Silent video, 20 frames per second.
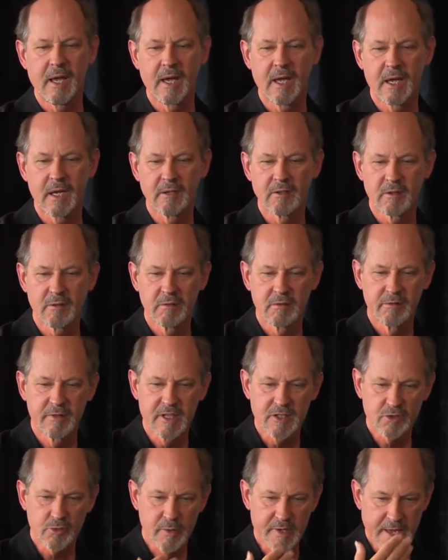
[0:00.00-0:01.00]
And
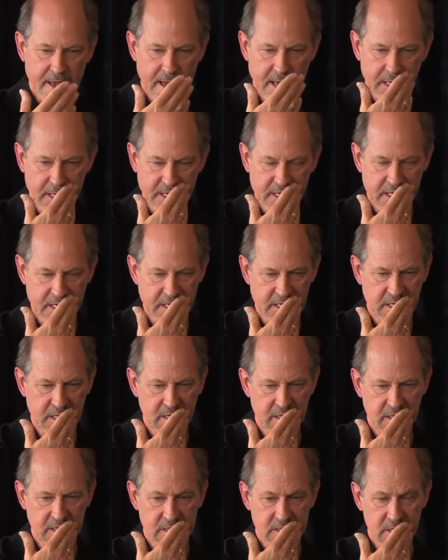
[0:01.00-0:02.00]
this reality
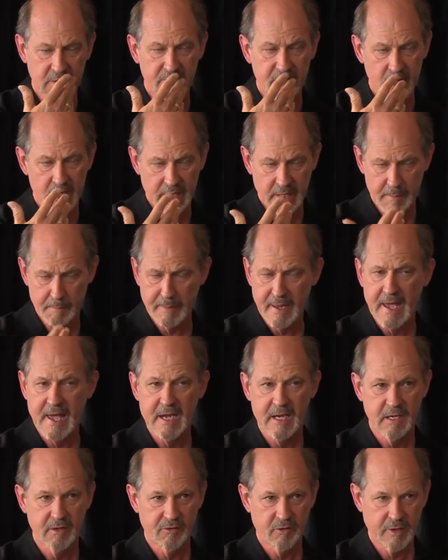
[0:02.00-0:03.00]
is a very
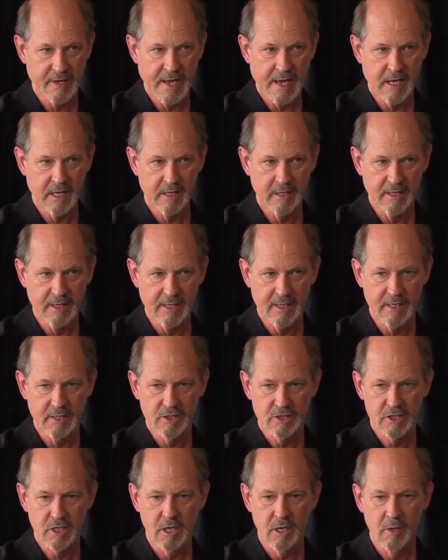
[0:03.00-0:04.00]
competitive reality.
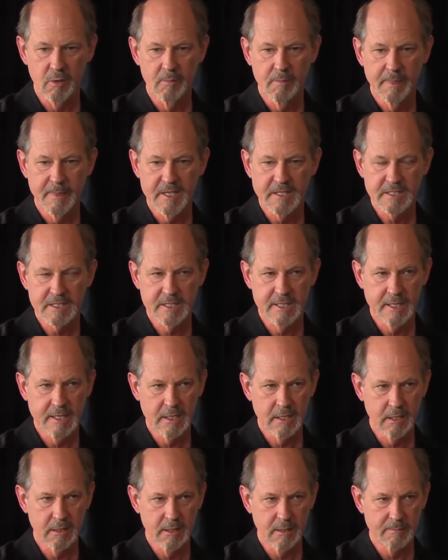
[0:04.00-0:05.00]
And so the
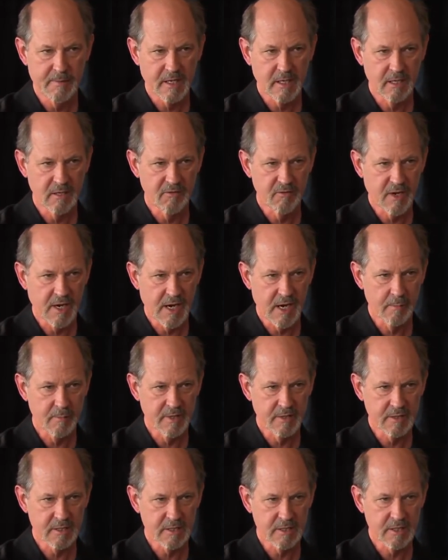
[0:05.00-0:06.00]
skill in mental
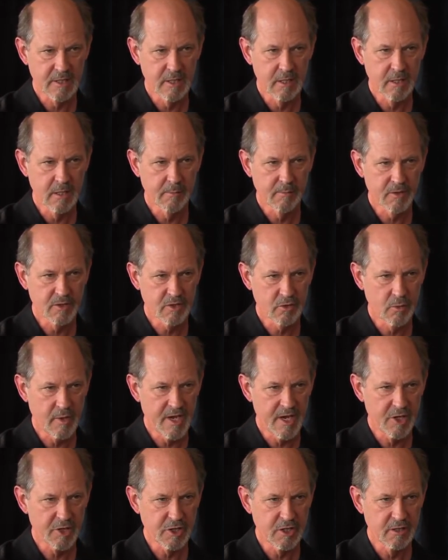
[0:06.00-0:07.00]
environment, the skill in
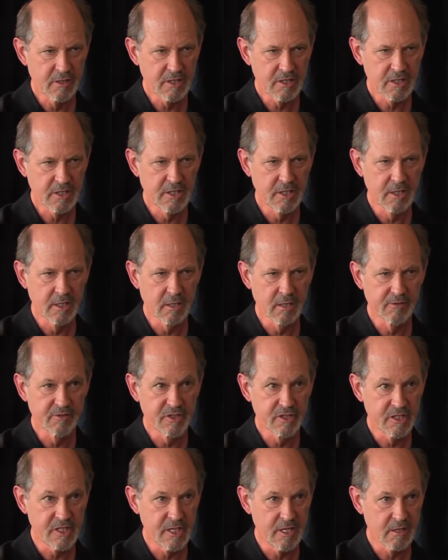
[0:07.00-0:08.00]
persuasion, the skill
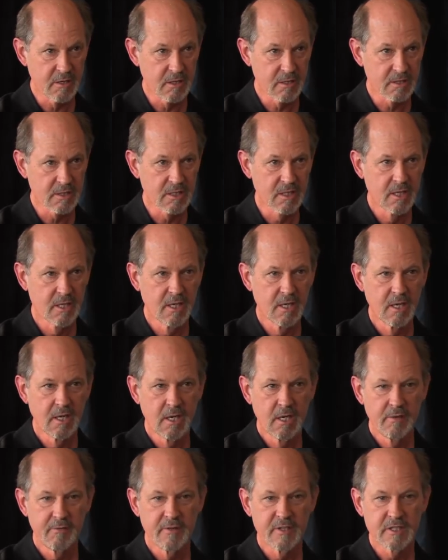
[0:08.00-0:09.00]
of seers,
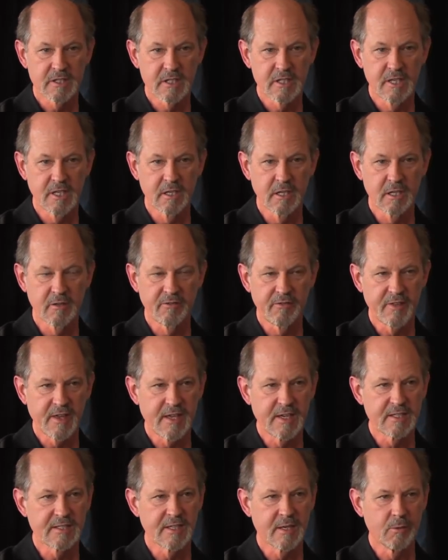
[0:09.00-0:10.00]
the skill of
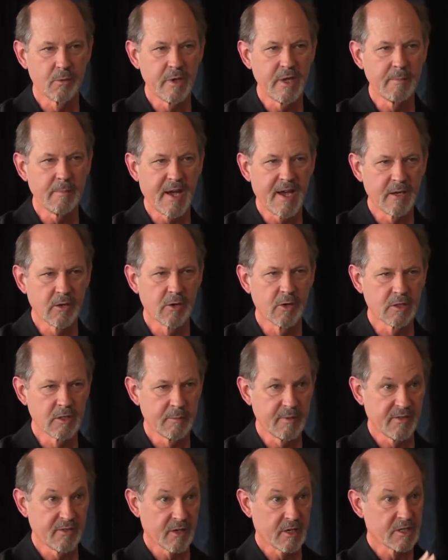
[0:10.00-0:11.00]
things that we might hold
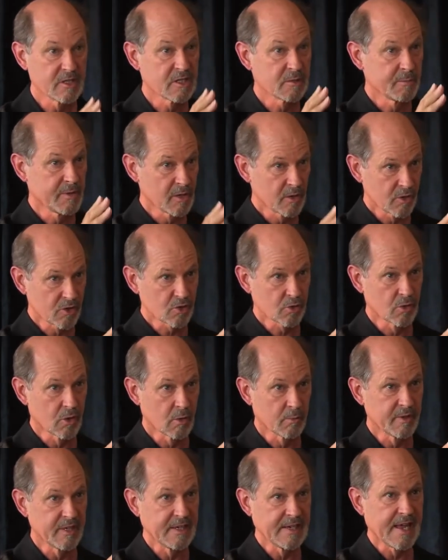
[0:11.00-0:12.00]
to be very
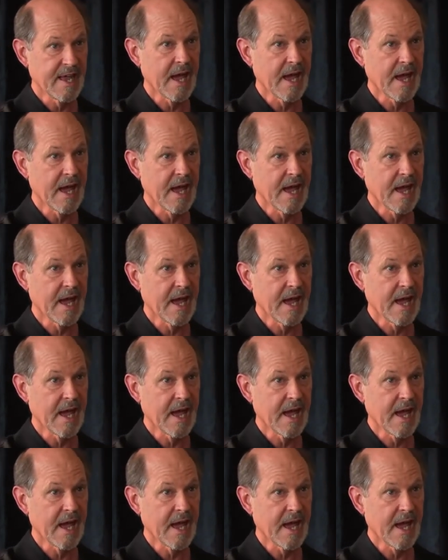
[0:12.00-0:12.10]
spiritual, but